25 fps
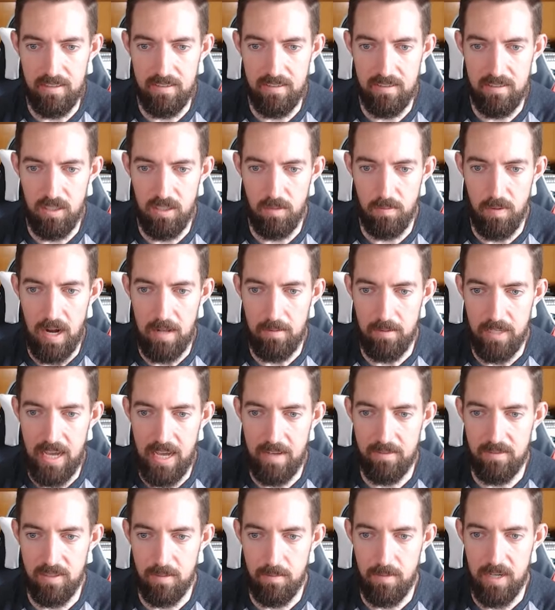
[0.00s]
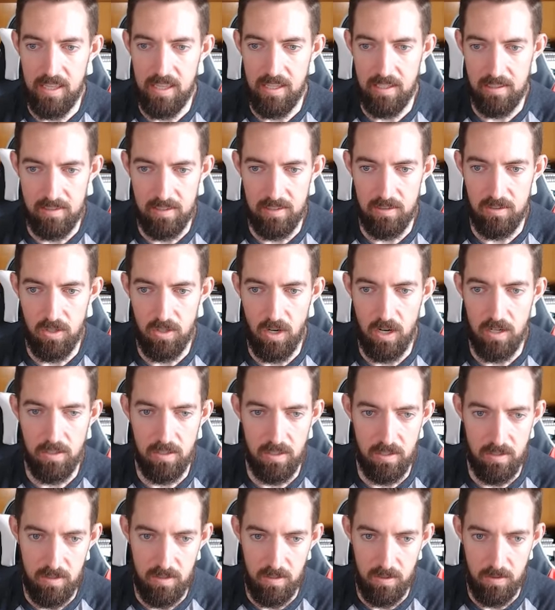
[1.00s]
you probably have somebody that's in charge
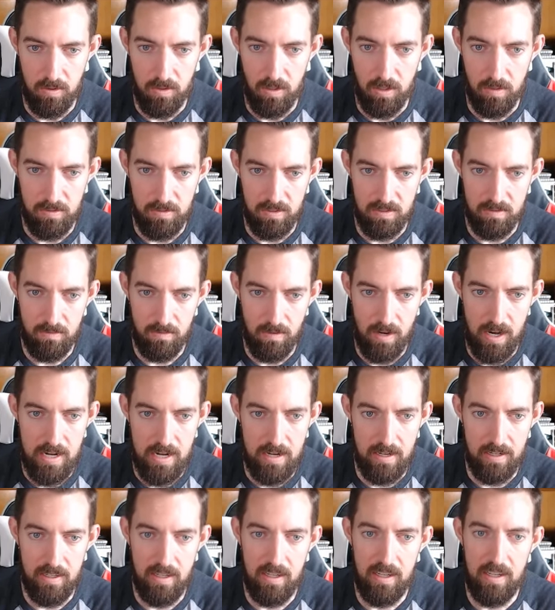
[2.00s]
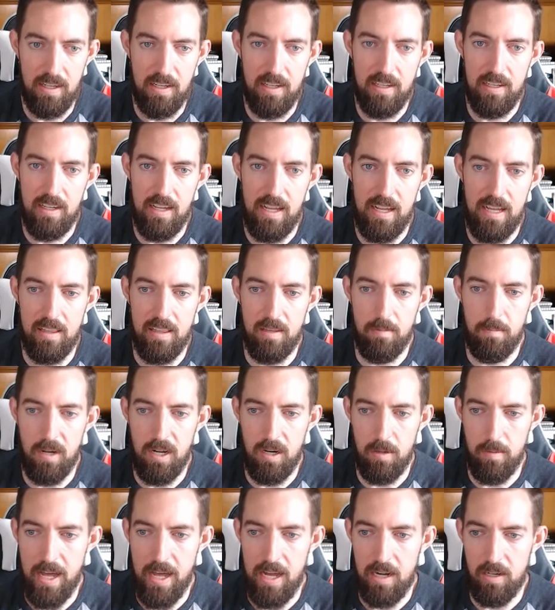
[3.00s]
of the two groups, right? In the
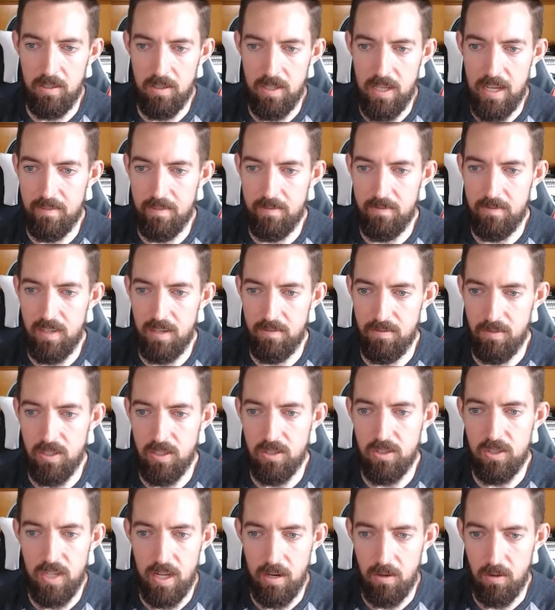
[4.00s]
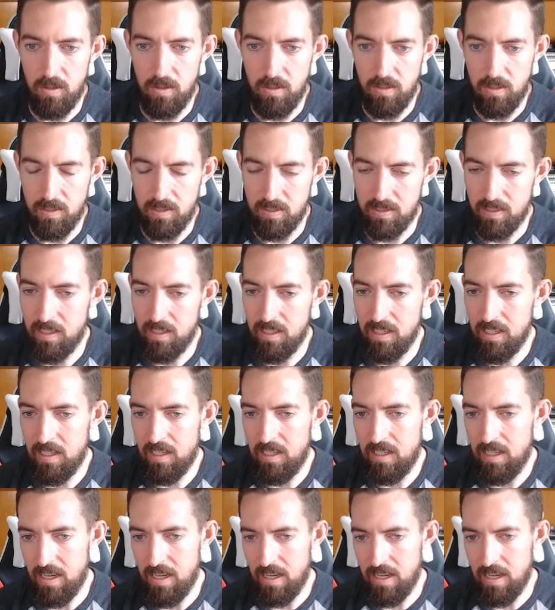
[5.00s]
butter battle, you have different generals.
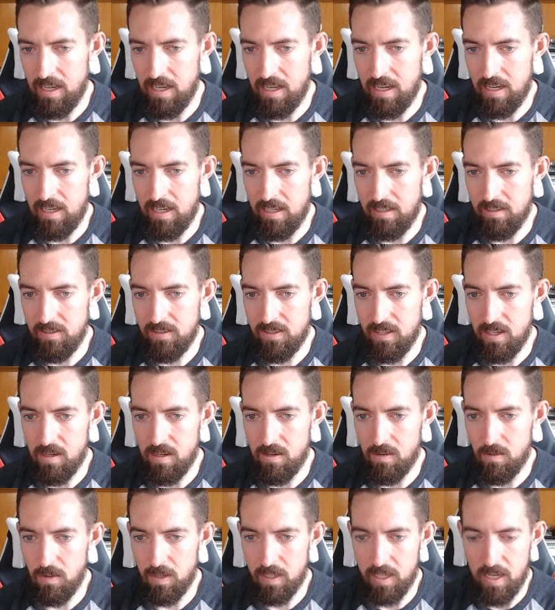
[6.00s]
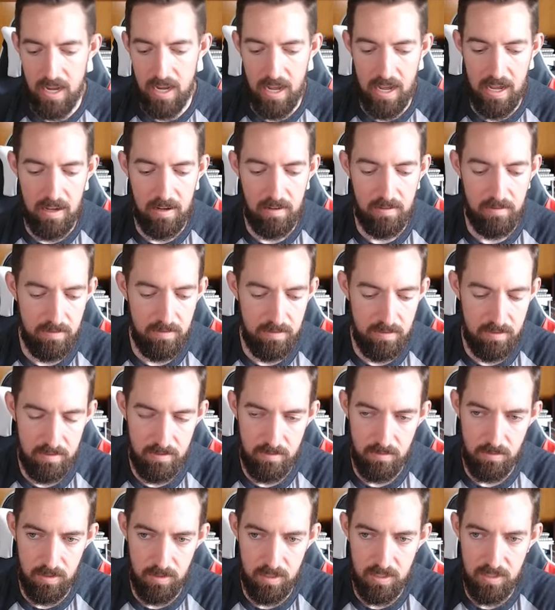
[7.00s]
So we're gonna have,
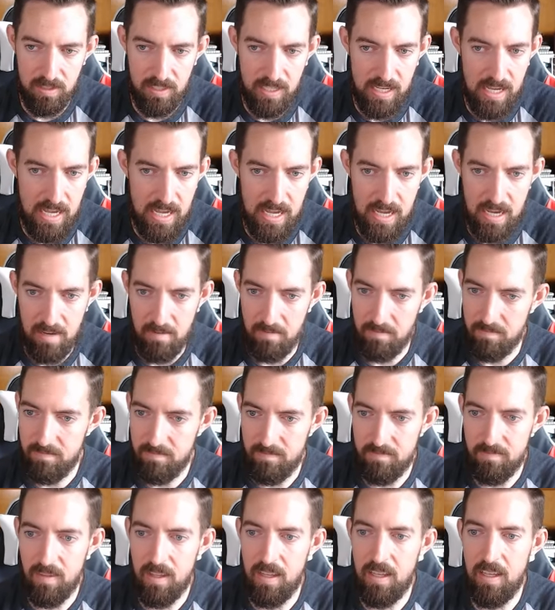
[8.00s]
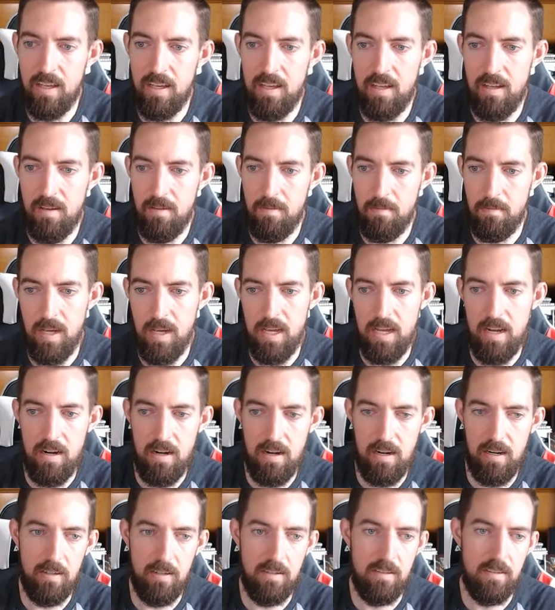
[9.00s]
we'll just say, mayor